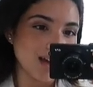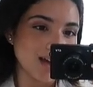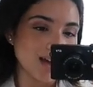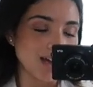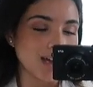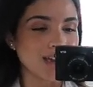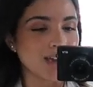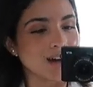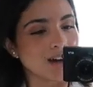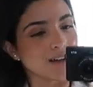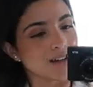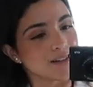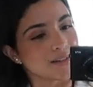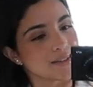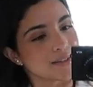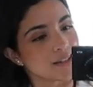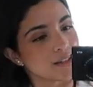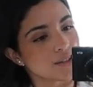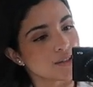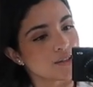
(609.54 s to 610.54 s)
Hey
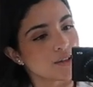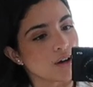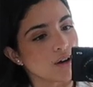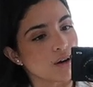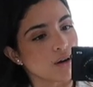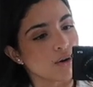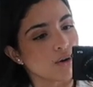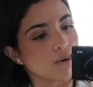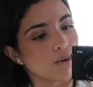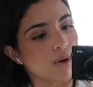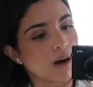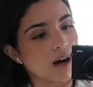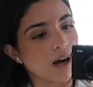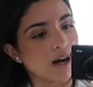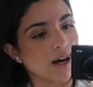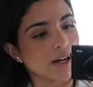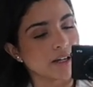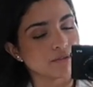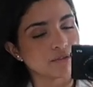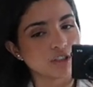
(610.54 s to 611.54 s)
guys, so
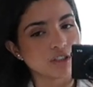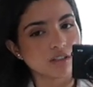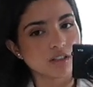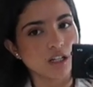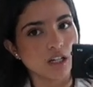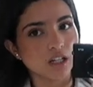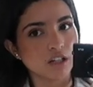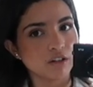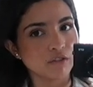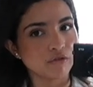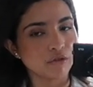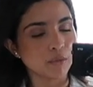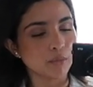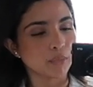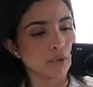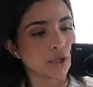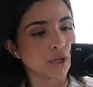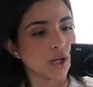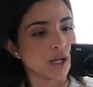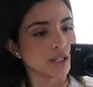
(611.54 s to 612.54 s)
I've just kind of
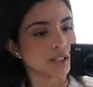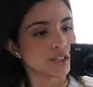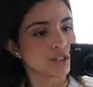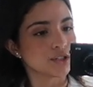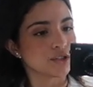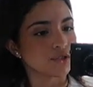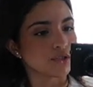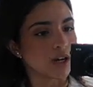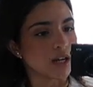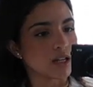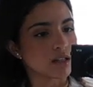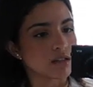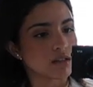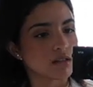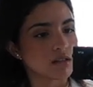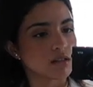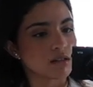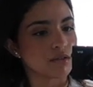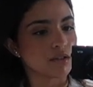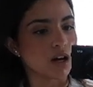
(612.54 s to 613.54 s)
put on this
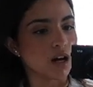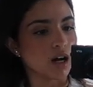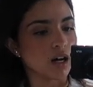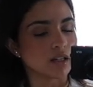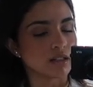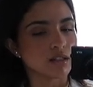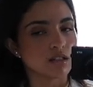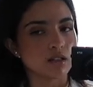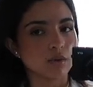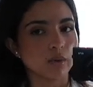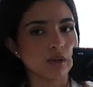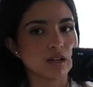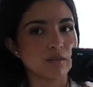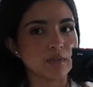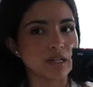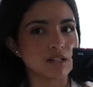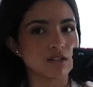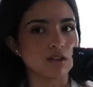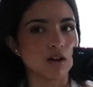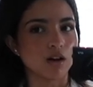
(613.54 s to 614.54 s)
dress. Uh, it's the one in
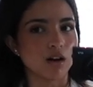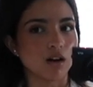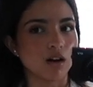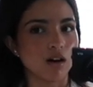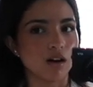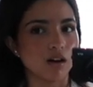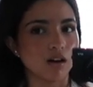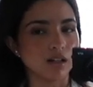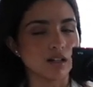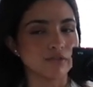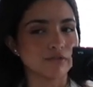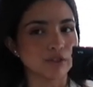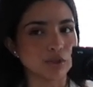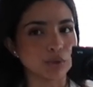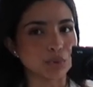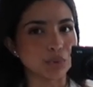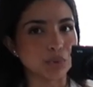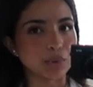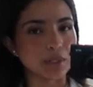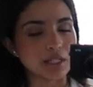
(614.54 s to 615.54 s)
my Zara haul. If
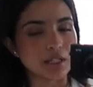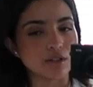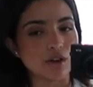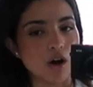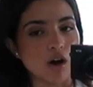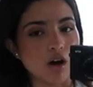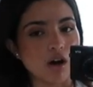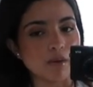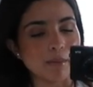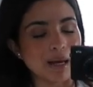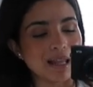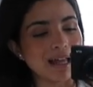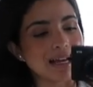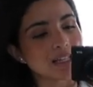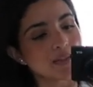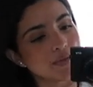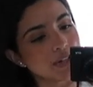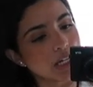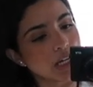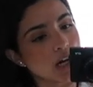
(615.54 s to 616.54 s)
you saw in my
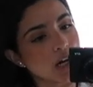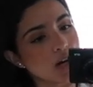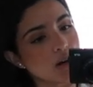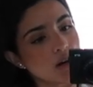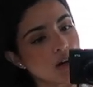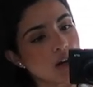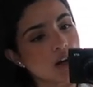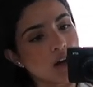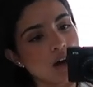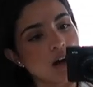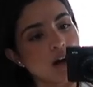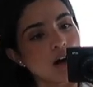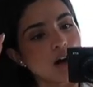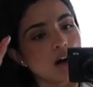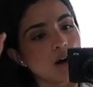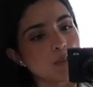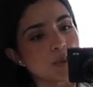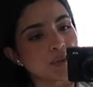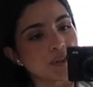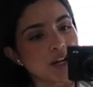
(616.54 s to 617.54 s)
last video,
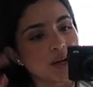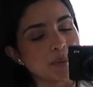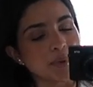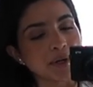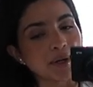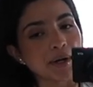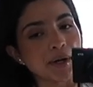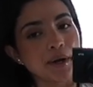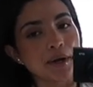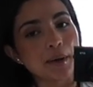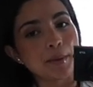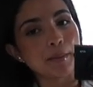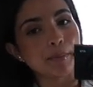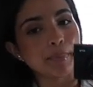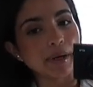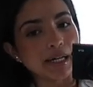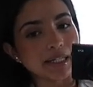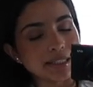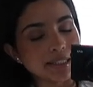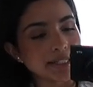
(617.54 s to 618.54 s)
I'll put that up here.
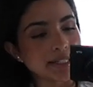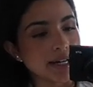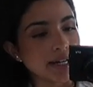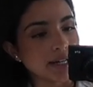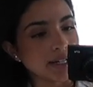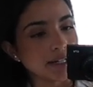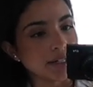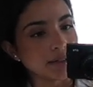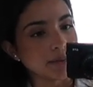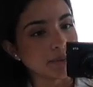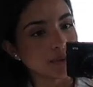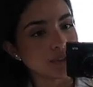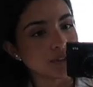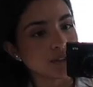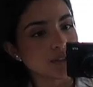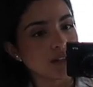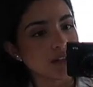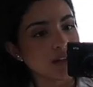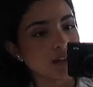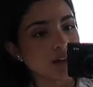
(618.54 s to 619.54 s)
But um, we're
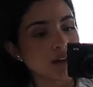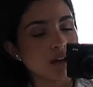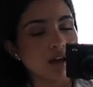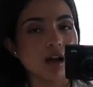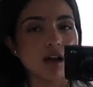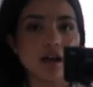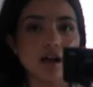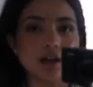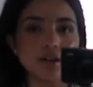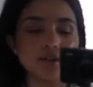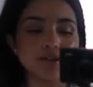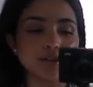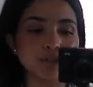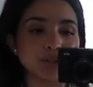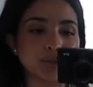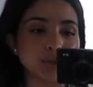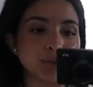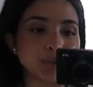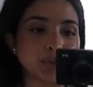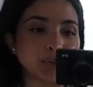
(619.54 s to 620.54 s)
just gonna head
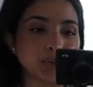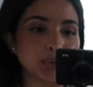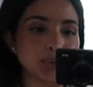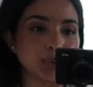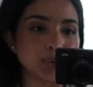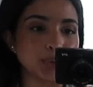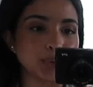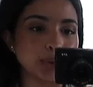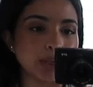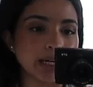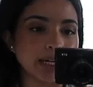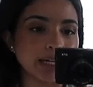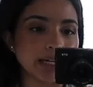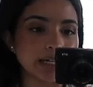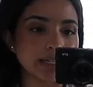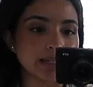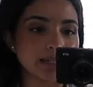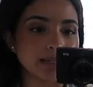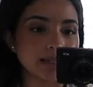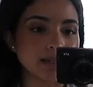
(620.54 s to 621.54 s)
to
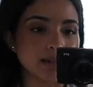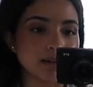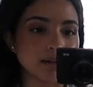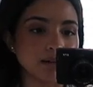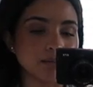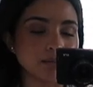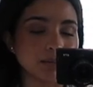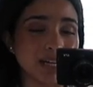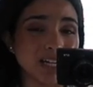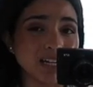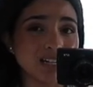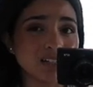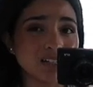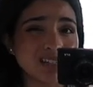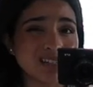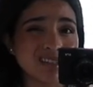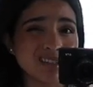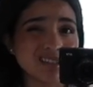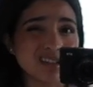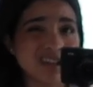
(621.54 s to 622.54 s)
get some
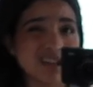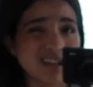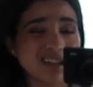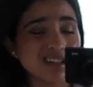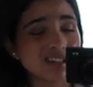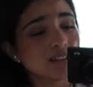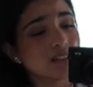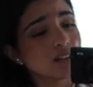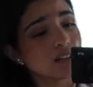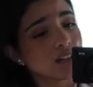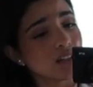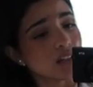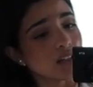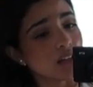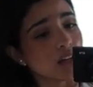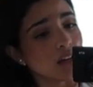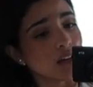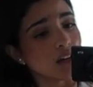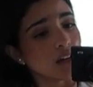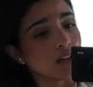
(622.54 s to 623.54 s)
errands done
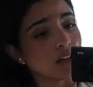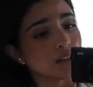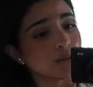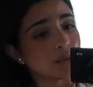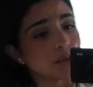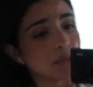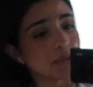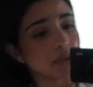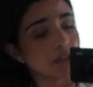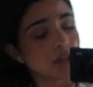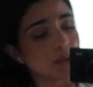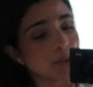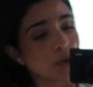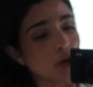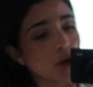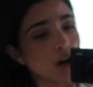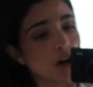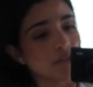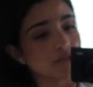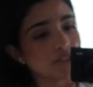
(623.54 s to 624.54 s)
and maybe grab a
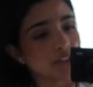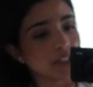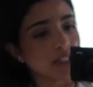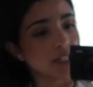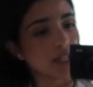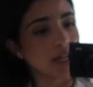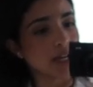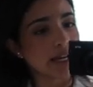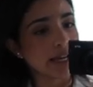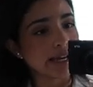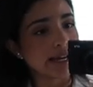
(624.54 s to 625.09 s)
coffee.